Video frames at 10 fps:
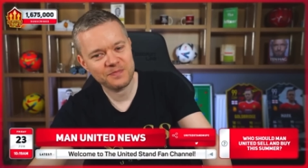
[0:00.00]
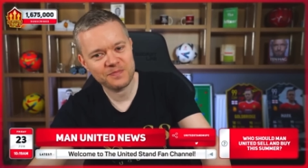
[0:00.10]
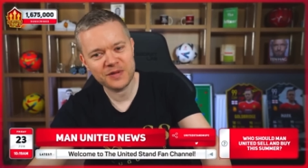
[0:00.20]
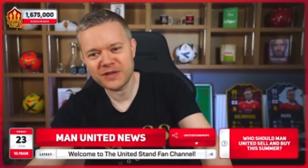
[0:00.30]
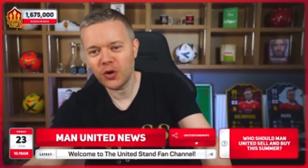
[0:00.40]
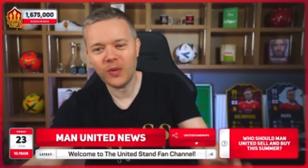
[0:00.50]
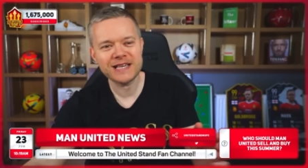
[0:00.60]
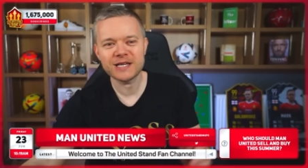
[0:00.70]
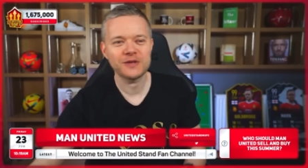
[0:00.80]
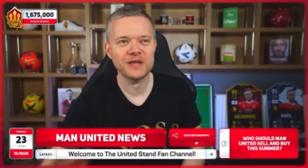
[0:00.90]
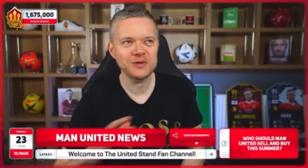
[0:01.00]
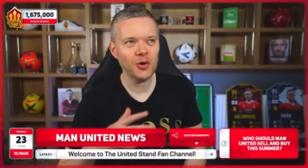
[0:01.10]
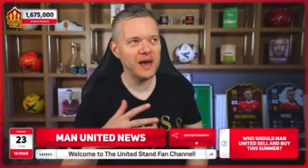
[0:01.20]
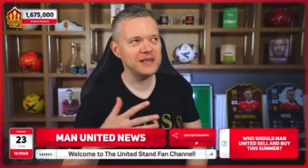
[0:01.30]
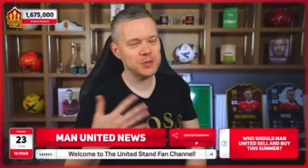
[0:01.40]
There's always
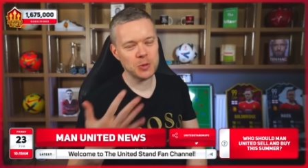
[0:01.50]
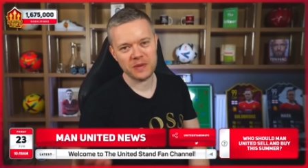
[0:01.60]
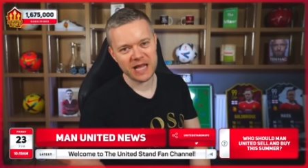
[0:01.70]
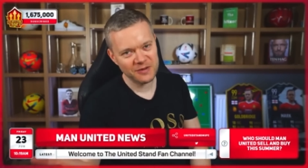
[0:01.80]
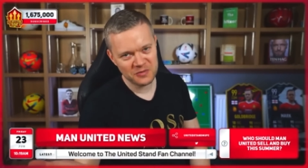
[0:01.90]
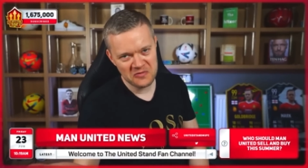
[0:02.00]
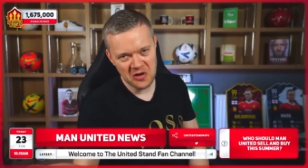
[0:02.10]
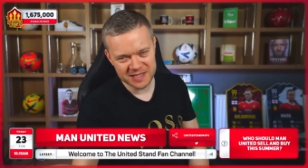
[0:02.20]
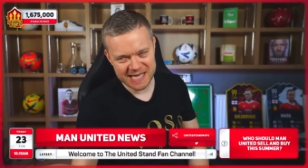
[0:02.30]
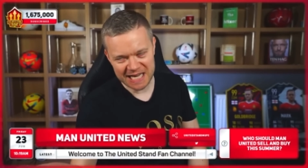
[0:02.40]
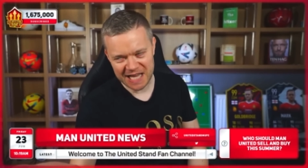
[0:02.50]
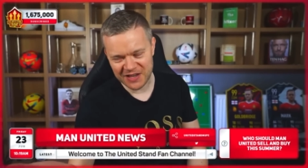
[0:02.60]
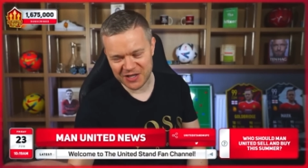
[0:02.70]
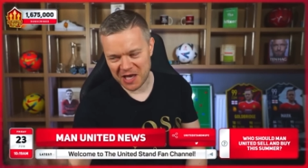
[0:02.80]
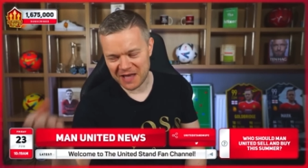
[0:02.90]
somebody, and we've not seen it this year,